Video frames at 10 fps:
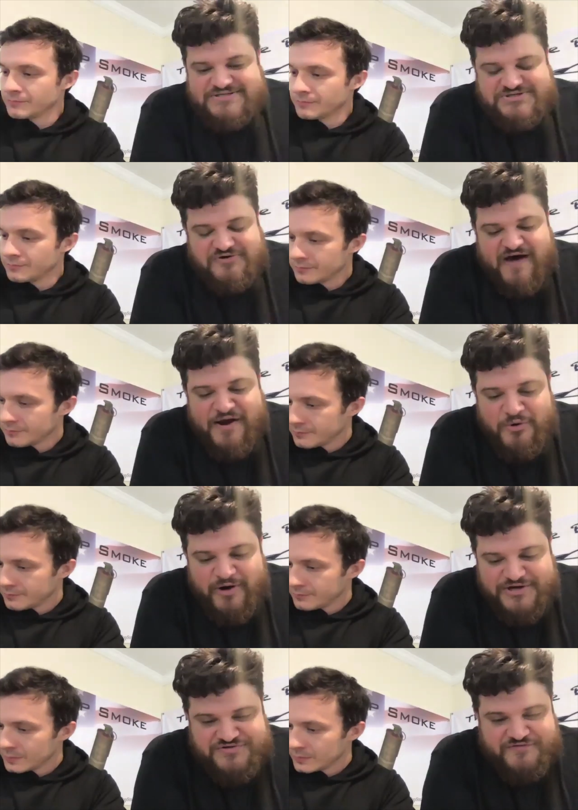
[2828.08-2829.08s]
Speaker 1: So, final
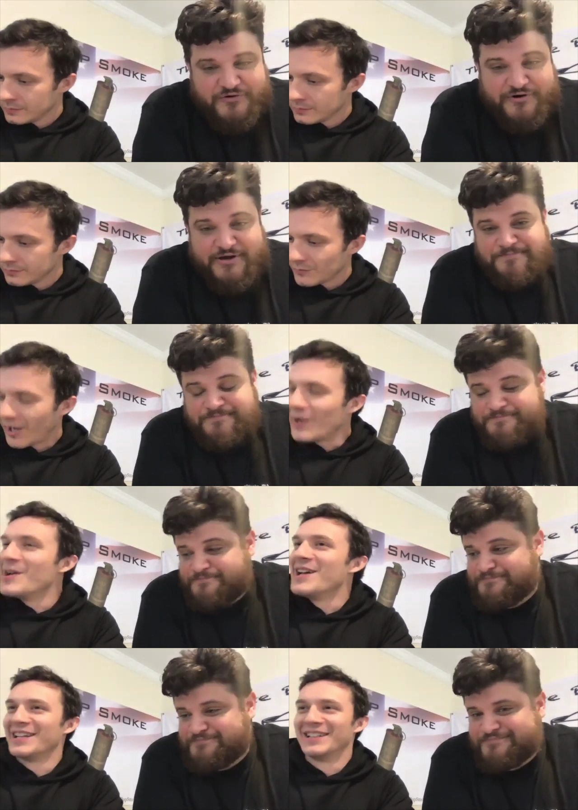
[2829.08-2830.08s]
question for you.
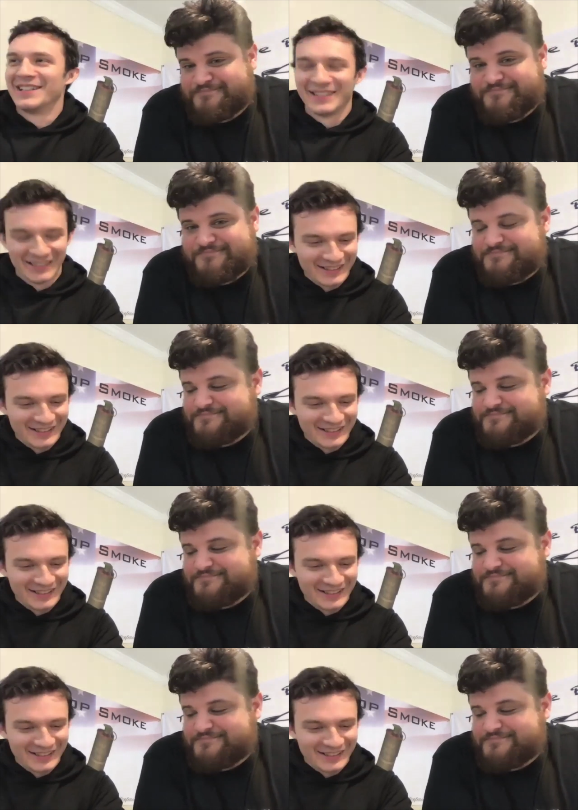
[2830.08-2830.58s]
Yes.